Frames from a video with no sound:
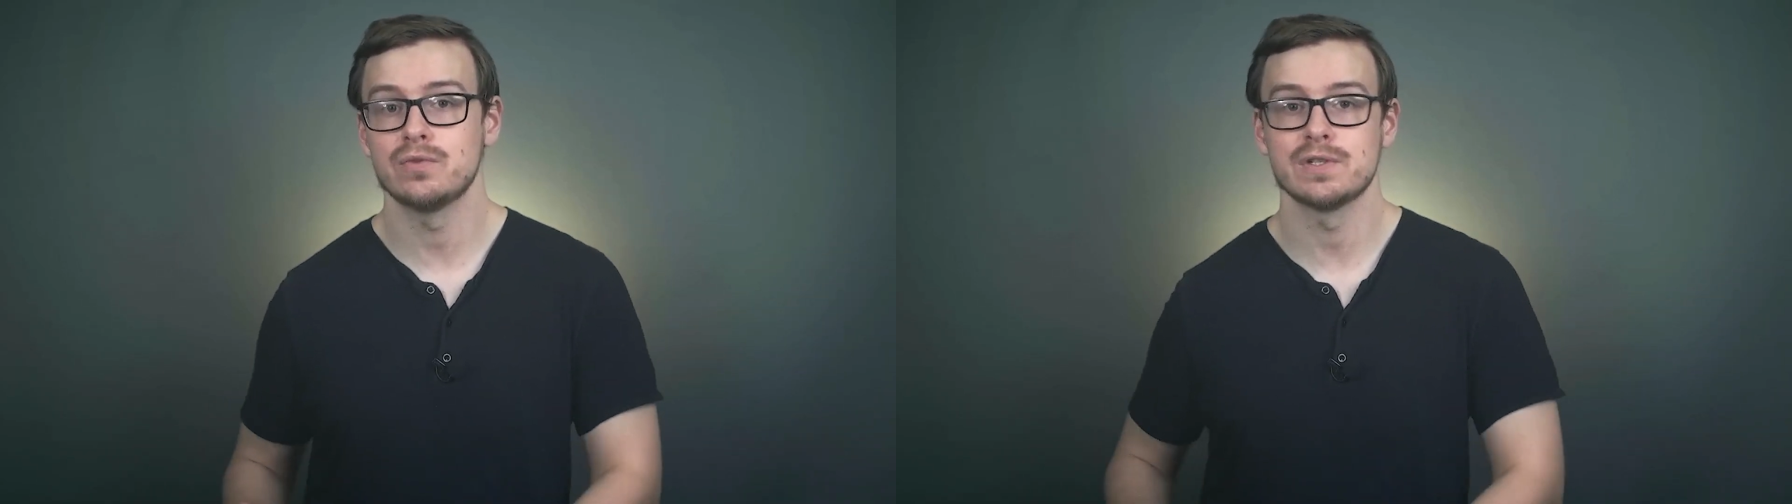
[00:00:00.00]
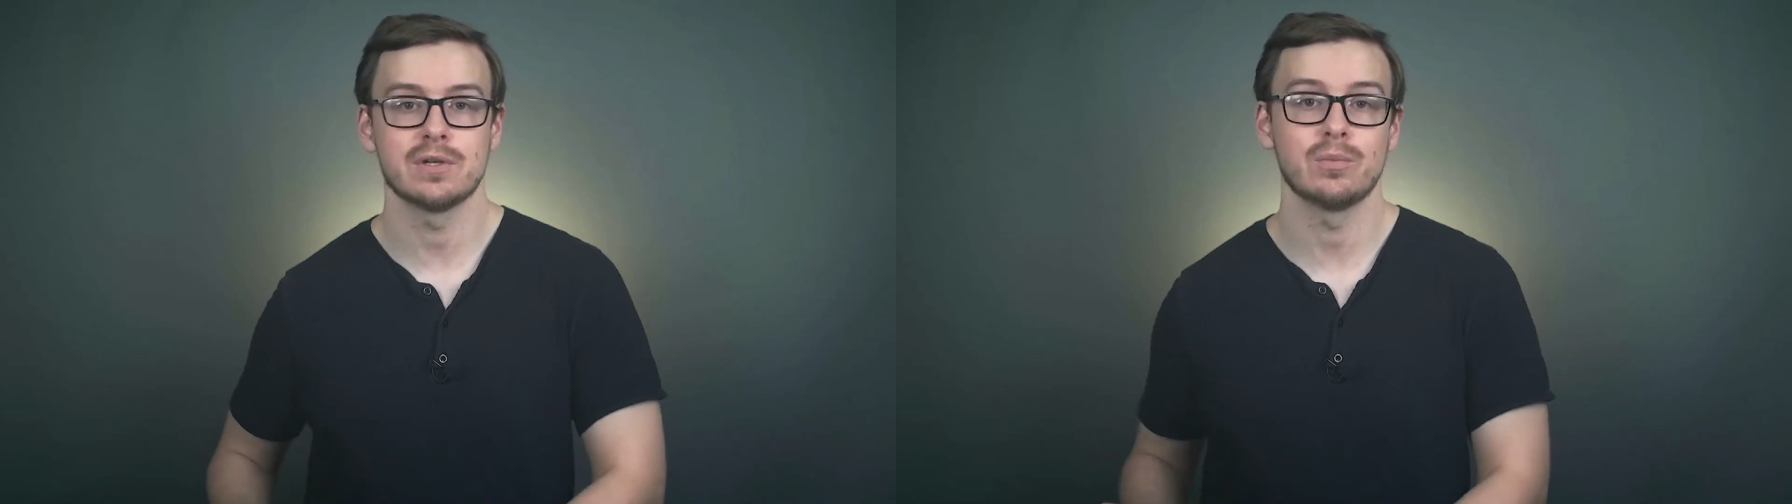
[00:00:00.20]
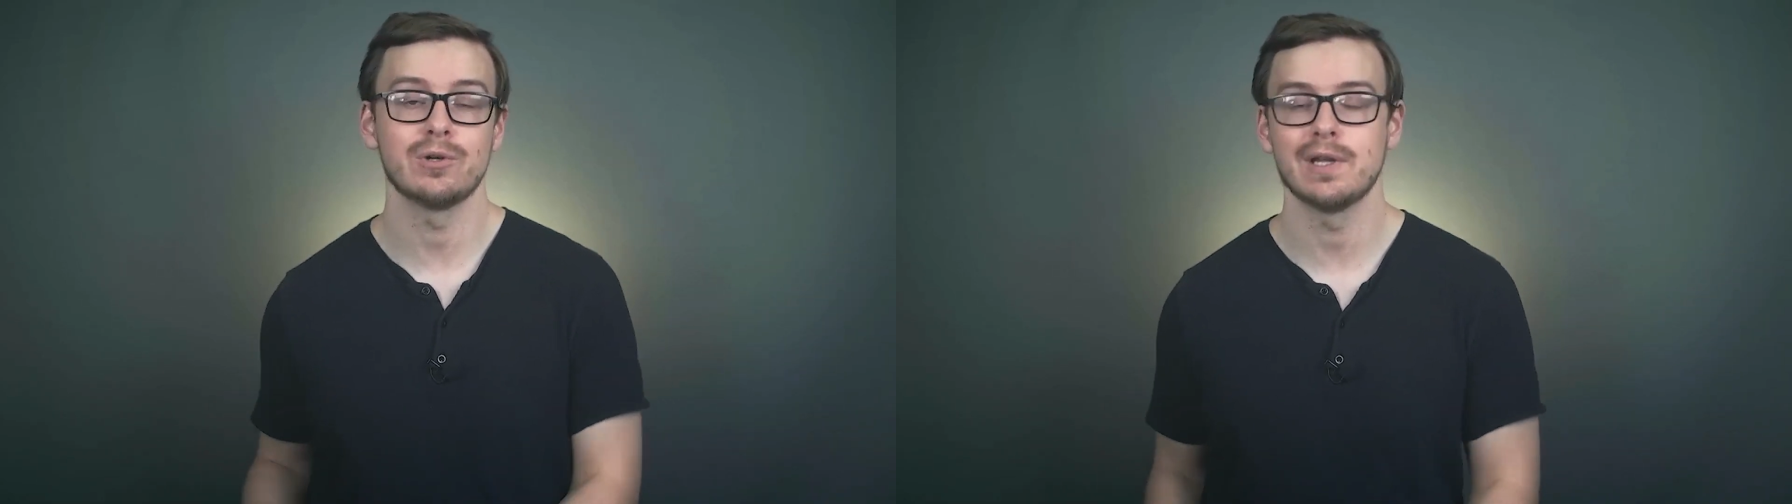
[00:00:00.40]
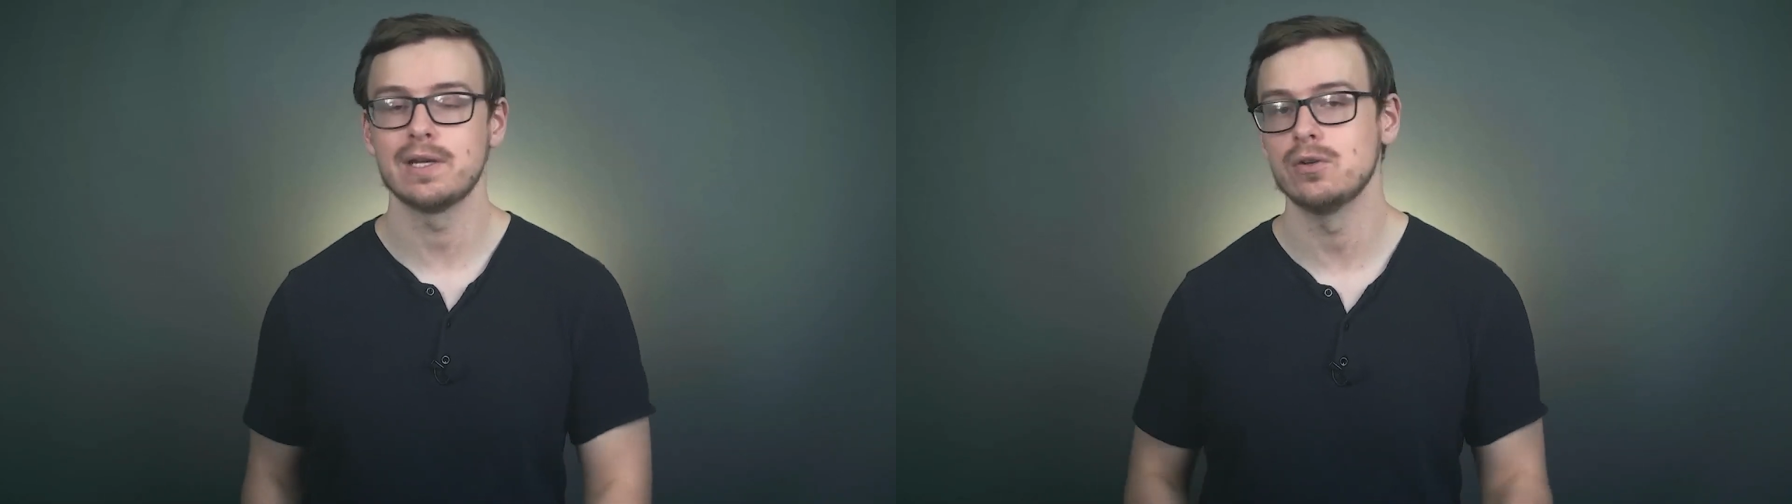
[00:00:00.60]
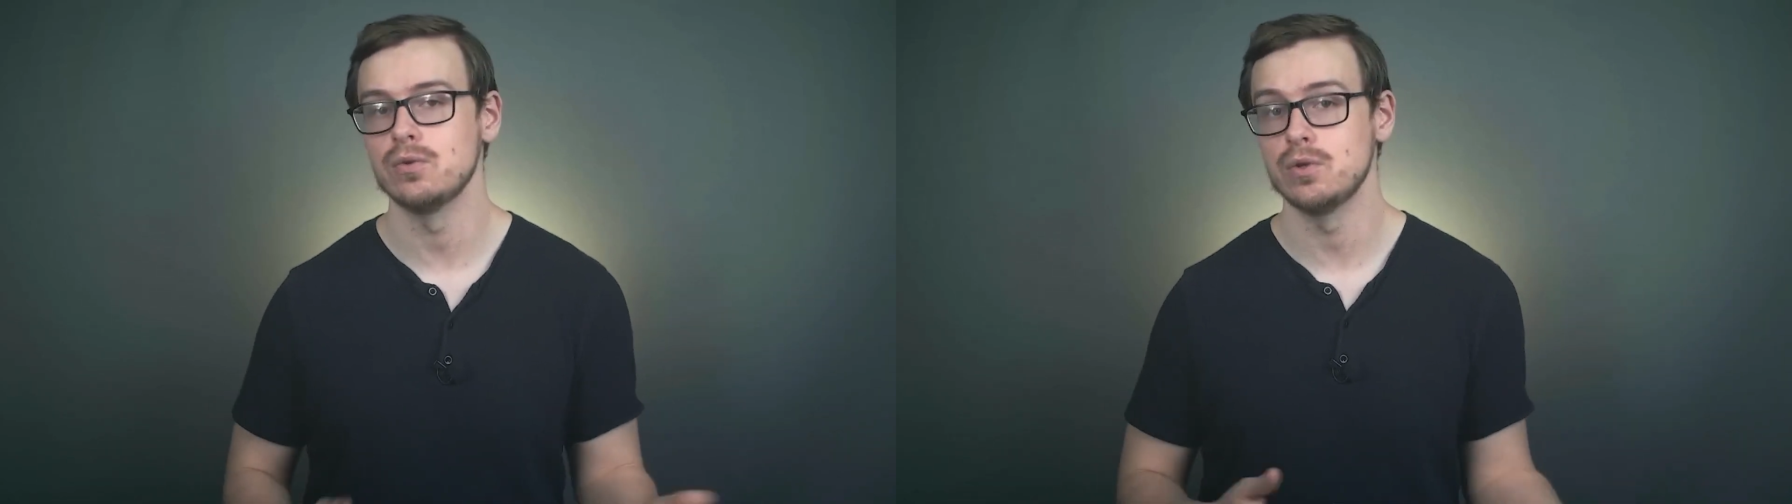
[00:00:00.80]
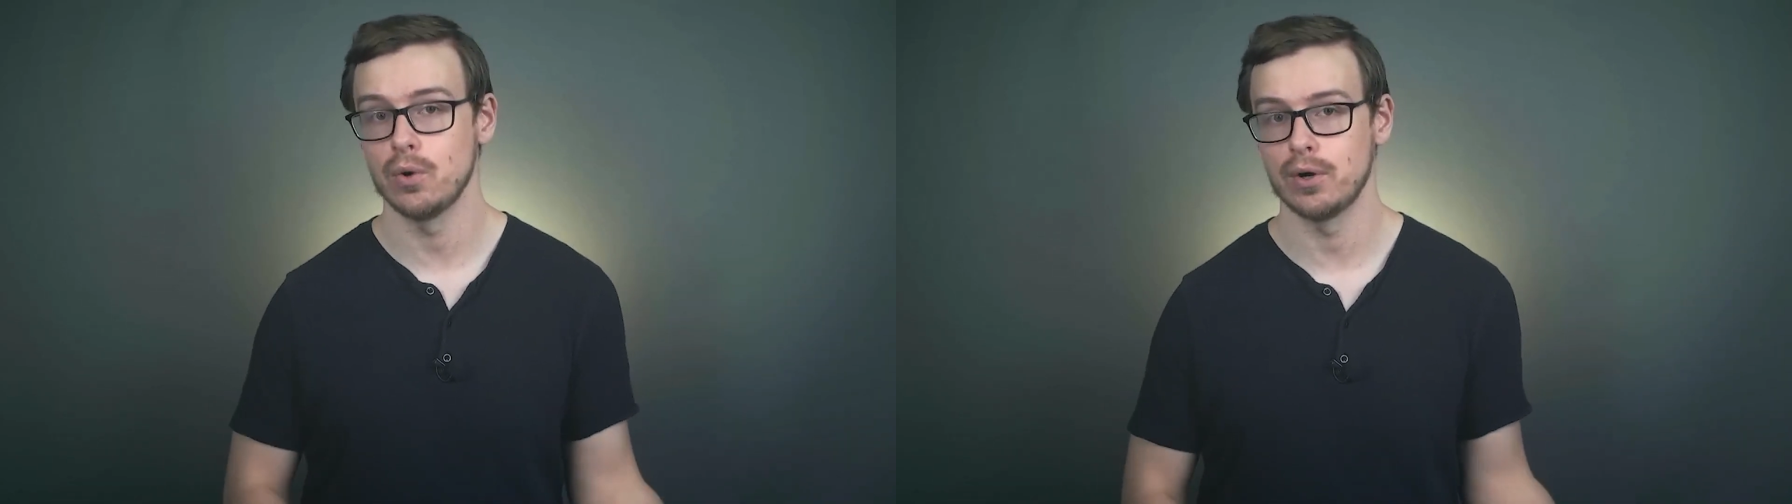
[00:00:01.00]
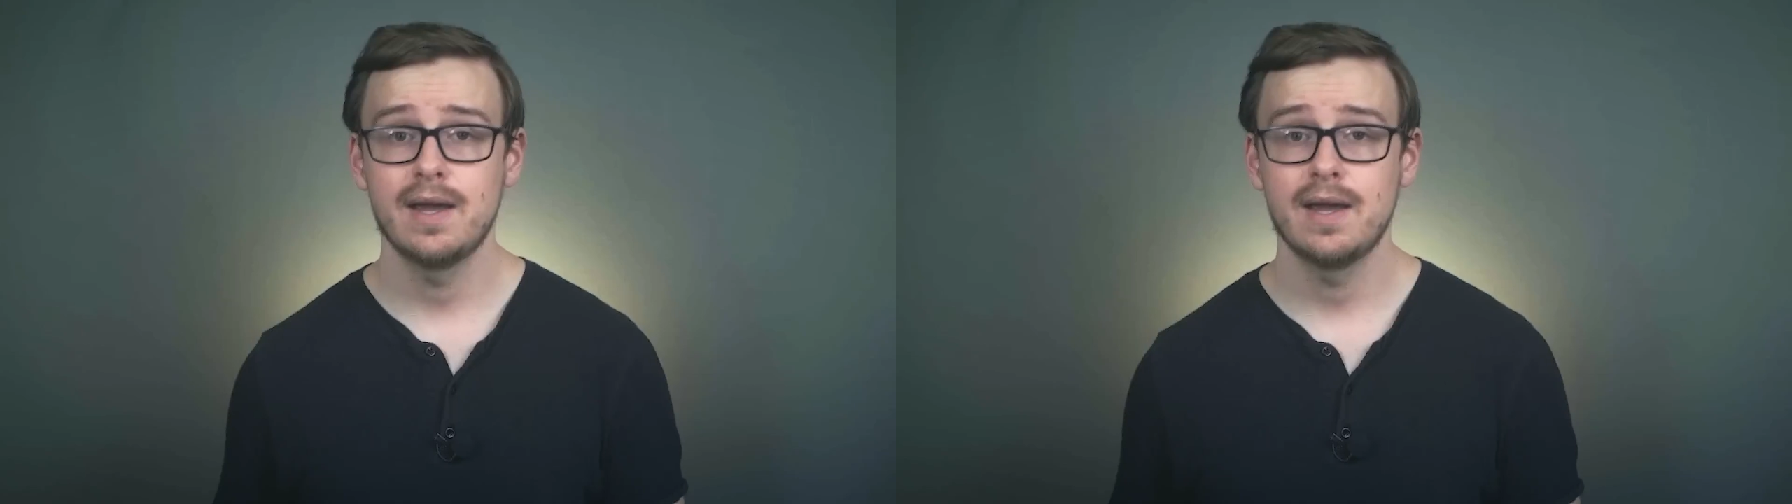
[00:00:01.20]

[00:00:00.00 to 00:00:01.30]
to somewhere like New York.